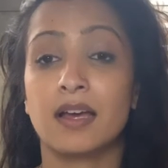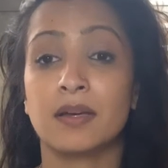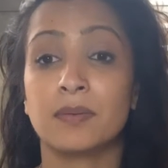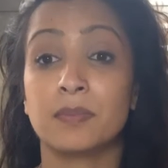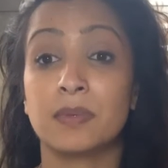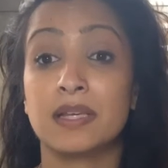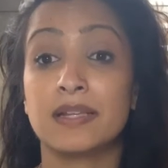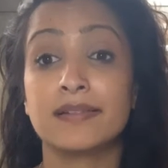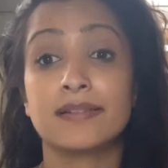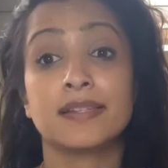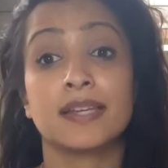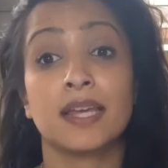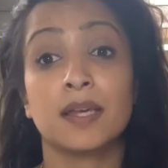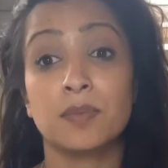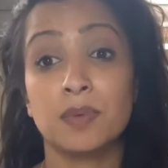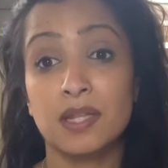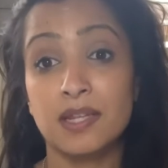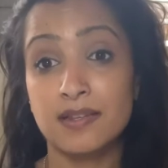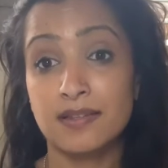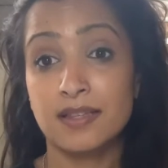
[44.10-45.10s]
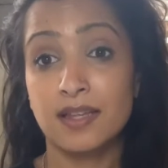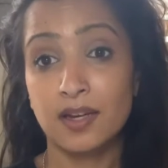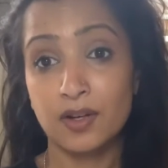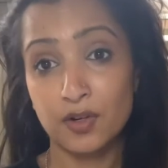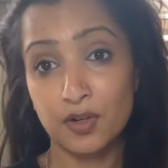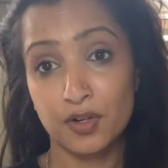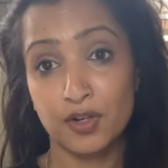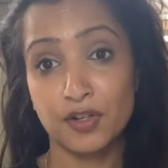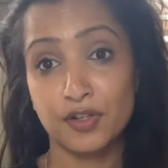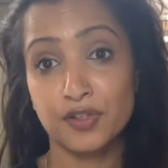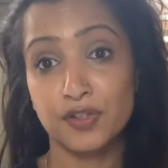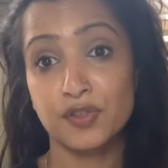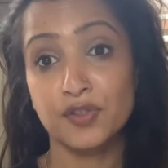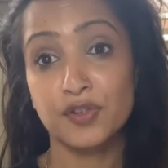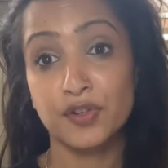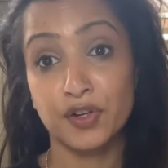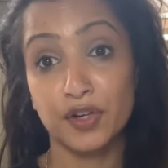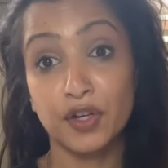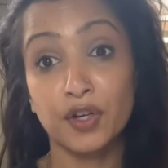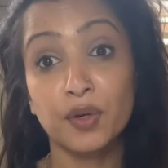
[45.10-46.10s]
It's diabetes that occurs
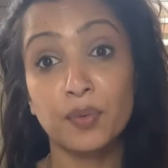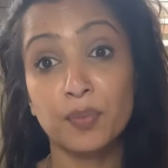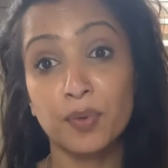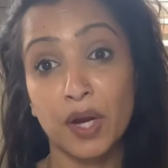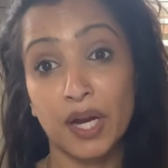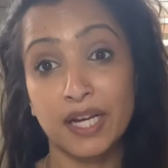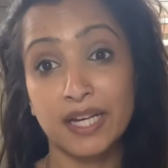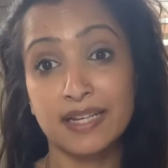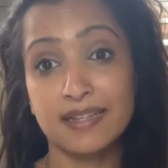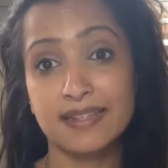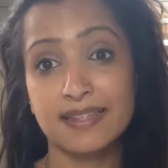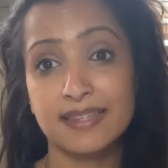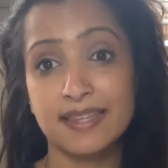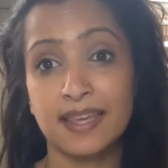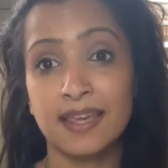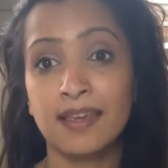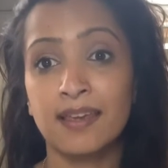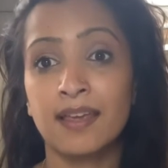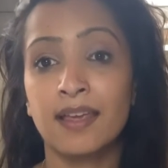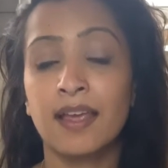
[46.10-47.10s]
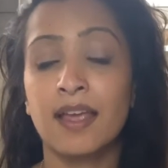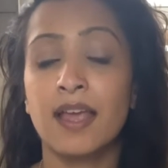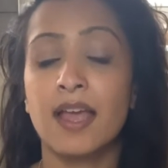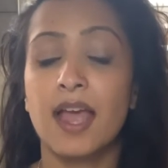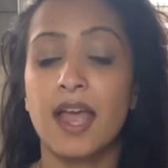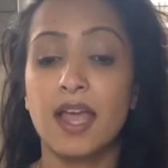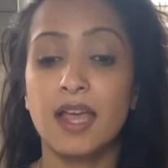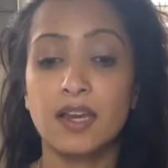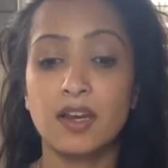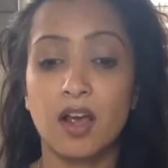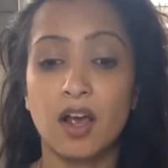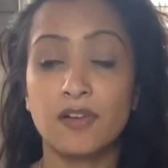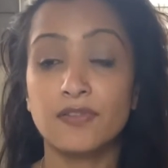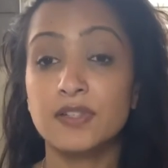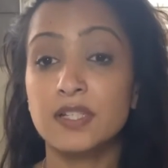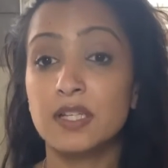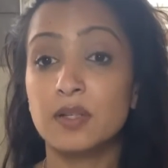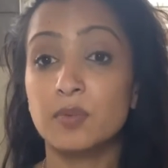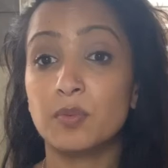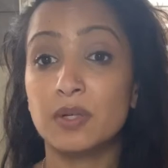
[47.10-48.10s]
during your pregnancy, and
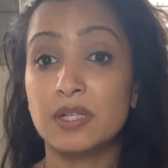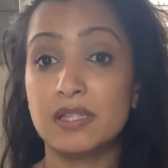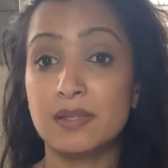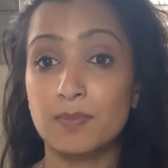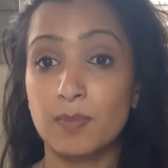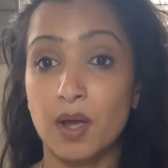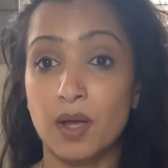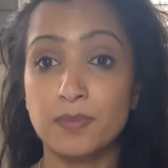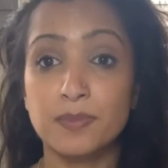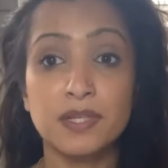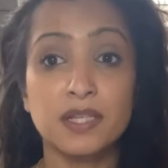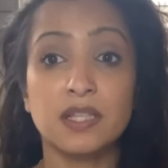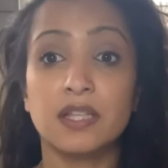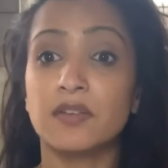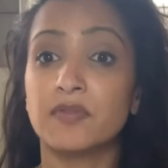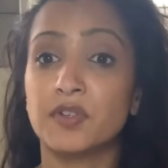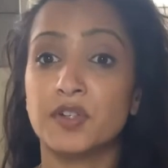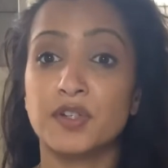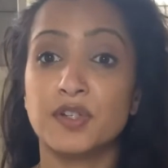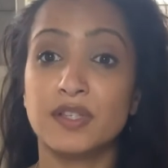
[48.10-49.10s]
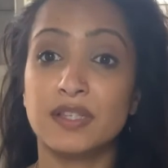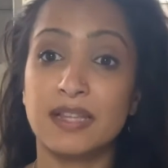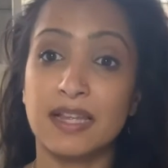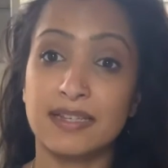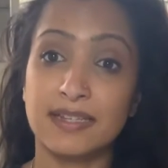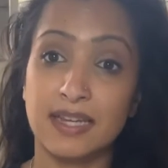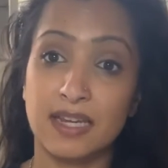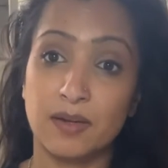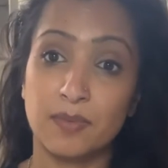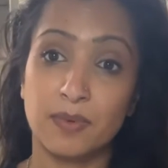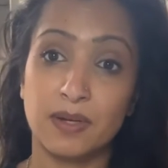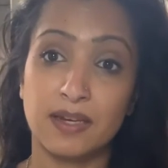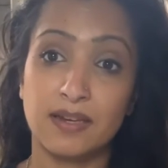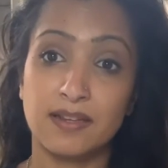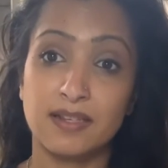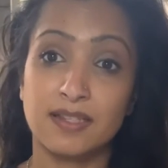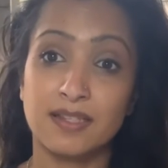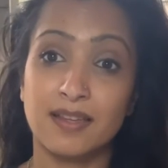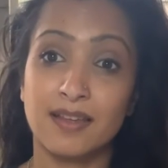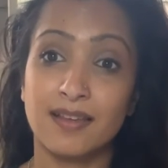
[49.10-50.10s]
often once mom delivers, that diabetes
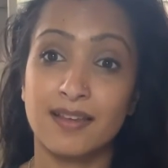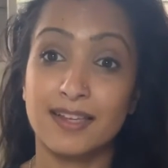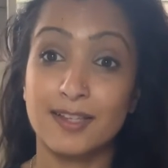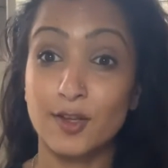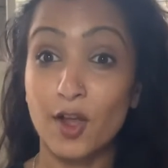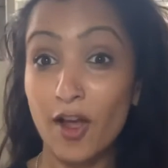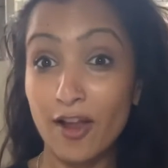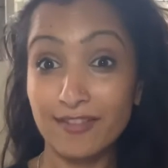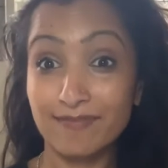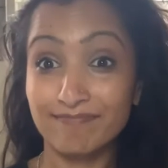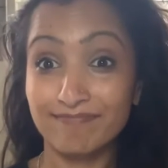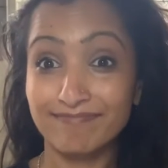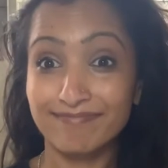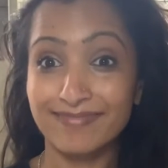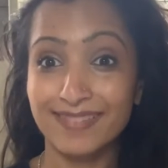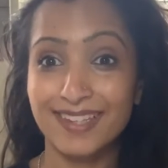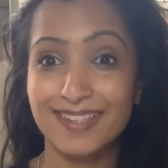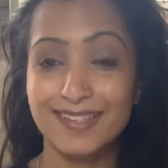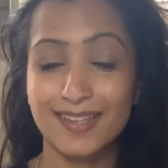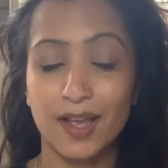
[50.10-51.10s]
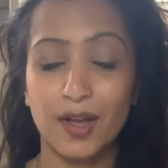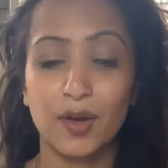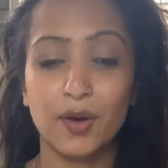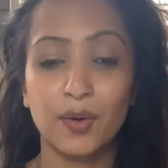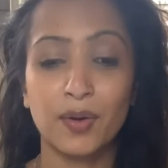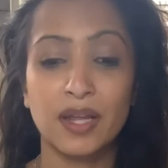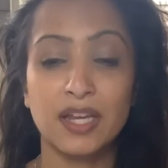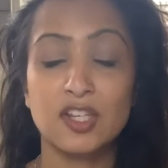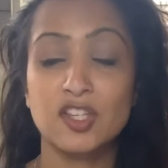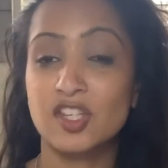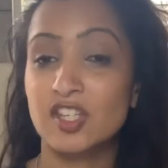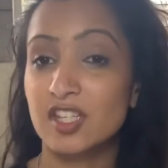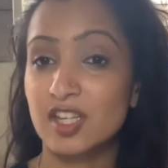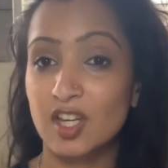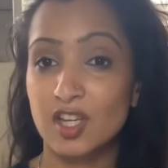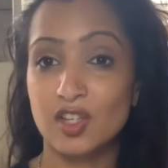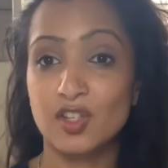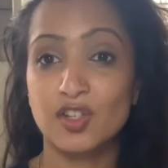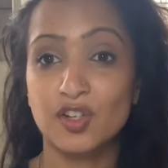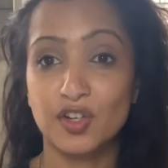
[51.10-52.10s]
is gone. So it's
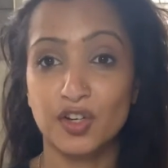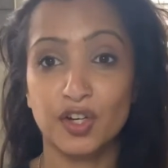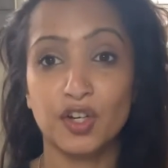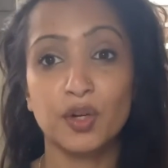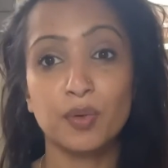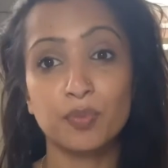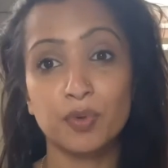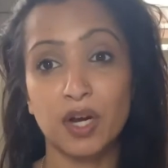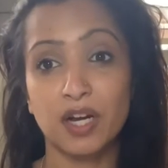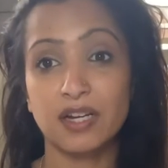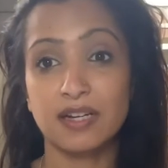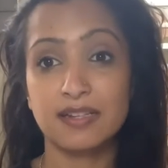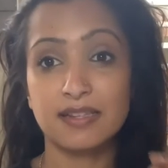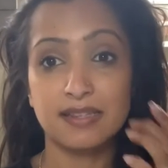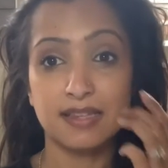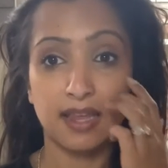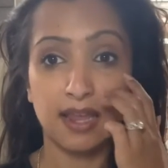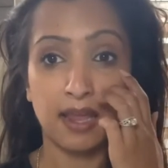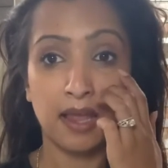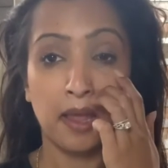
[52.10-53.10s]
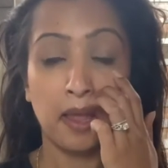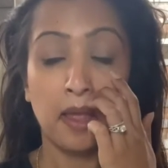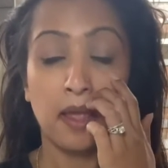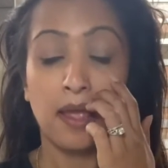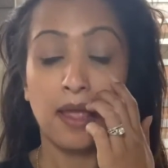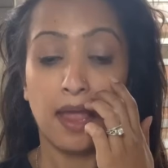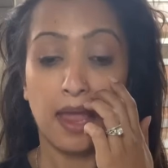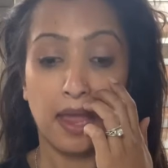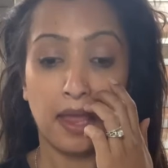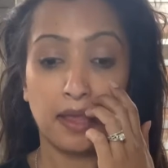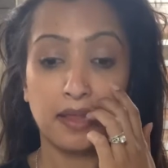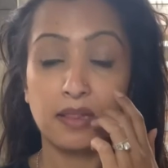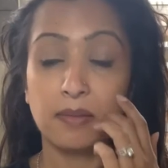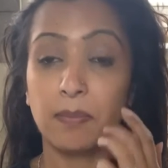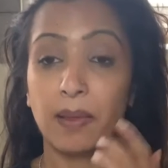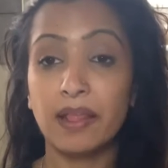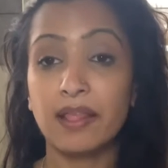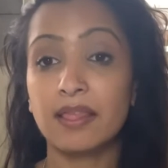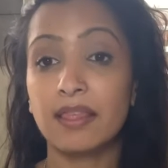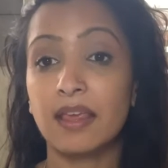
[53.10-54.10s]
just during your pregnancy. And the
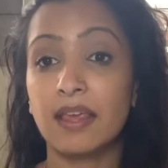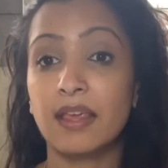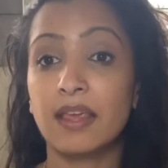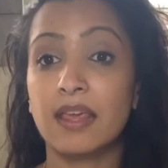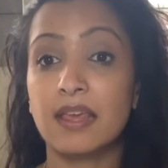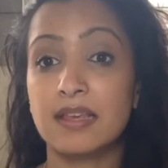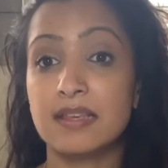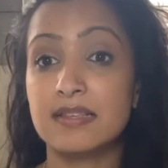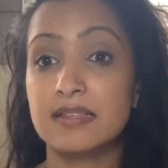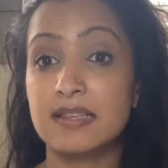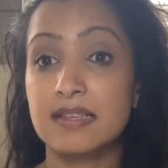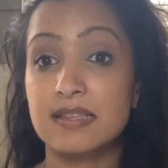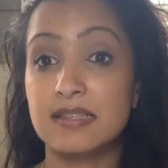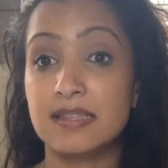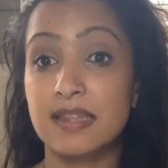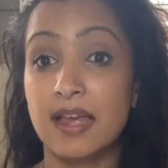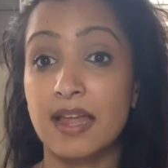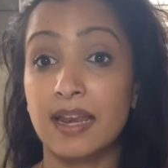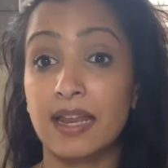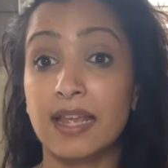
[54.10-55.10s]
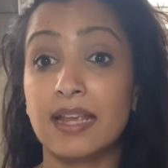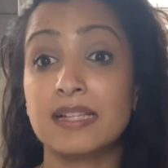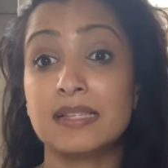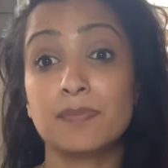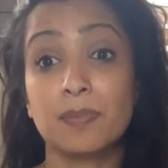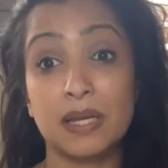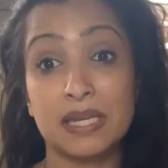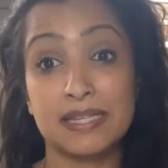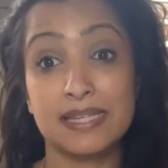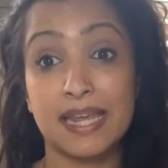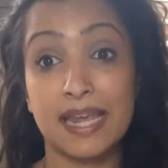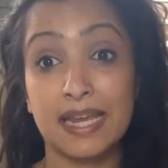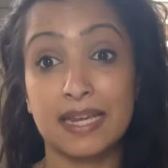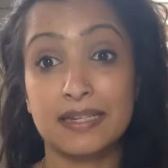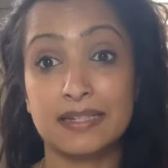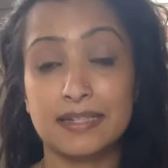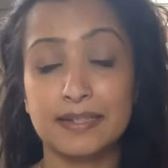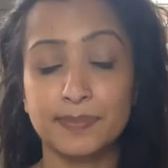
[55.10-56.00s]
main thing is that it gets maintained.